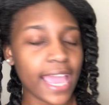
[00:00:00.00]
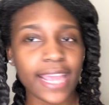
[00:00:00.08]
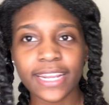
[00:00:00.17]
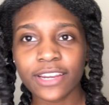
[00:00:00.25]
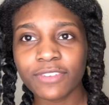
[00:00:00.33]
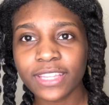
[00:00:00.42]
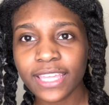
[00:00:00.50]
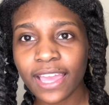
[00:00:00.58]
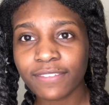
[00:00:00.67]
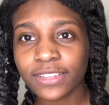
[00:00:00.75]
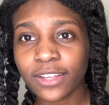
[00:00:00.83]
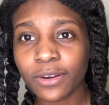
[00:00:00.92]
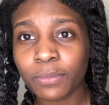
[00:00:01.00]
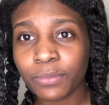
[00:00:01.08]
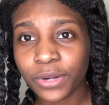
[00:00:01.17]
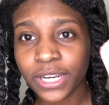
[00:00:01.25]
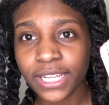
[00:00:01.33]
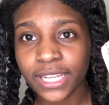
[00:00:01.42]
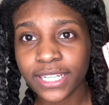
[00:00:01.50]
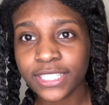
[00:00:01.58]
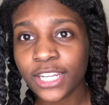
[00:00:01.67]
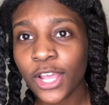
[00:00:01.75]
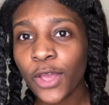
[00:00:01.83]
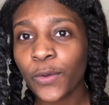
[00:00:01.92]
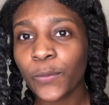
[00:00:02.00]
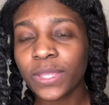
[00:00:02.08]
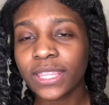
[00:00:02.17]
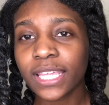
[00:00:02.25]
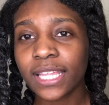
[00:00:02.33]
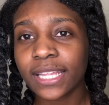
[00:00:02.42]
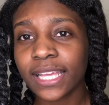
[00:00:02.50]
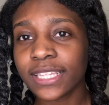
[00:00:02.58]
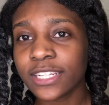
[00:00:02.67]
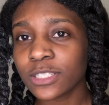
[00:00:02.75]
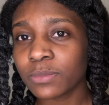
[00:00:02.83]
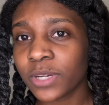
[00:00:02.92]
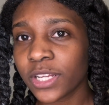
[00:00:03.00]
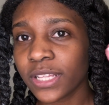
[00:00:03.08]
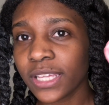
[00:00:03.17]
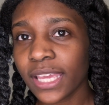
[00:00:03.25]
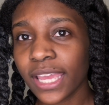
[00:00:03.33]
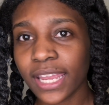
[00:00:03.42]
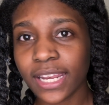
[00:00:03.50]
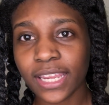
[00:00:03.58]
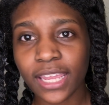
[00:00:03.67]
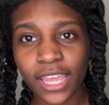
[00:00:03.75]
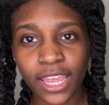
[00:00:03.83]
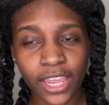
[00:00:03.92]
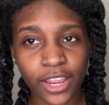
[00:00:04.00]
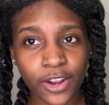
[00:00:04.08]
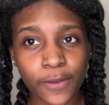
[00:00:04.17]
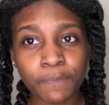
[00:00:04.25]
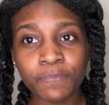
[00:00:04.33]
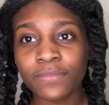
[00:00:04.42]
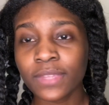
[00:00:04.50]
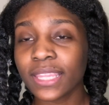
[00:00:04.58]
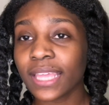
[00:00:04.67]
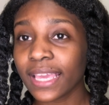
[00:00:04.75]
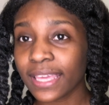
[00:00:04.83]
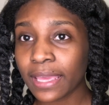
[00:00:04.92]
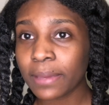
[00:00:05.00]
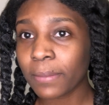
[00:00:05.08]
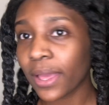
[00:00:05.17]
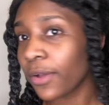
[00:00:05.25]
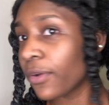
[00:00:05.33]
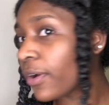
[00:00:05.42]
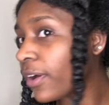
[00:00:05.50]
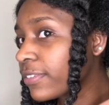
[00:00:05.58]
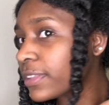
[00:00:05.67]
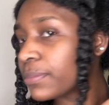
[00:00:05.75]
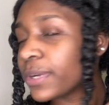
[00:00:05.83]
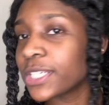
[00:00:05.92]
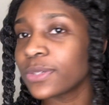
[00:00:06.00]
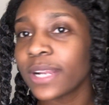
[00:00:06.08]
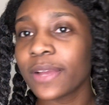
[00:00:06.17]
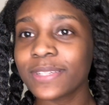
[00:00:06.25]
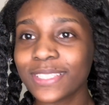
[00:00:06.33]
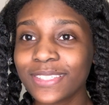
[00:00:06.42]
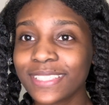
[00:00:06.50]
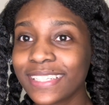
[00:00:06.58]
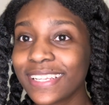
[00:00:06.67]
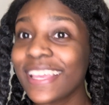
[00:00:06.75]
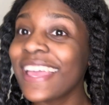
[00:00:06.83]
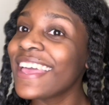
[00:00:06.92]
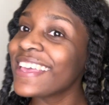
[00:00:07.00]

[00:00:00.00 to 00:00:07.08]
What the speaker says: I didn't really have a lot of breakage with it. Like, there's barely any hair that came out of the brush when I was using it.